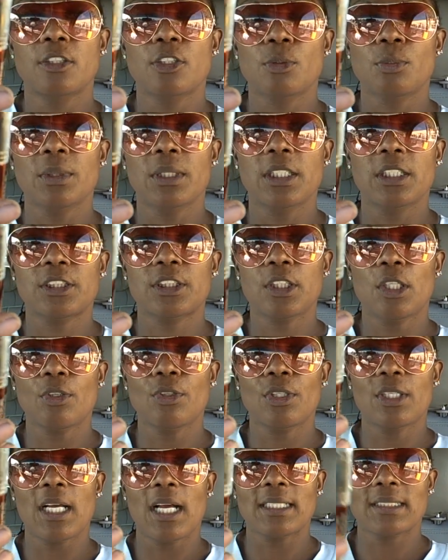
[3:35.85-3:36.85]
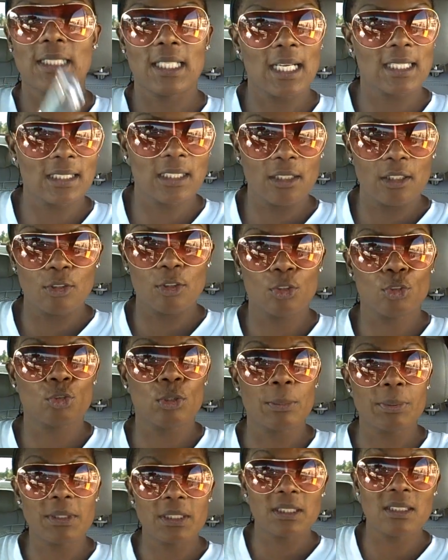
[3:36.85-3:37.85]
to really show you guys. It got the little
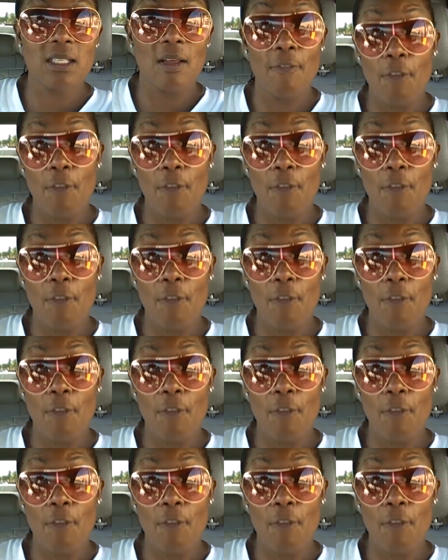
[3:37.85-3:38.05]
strips and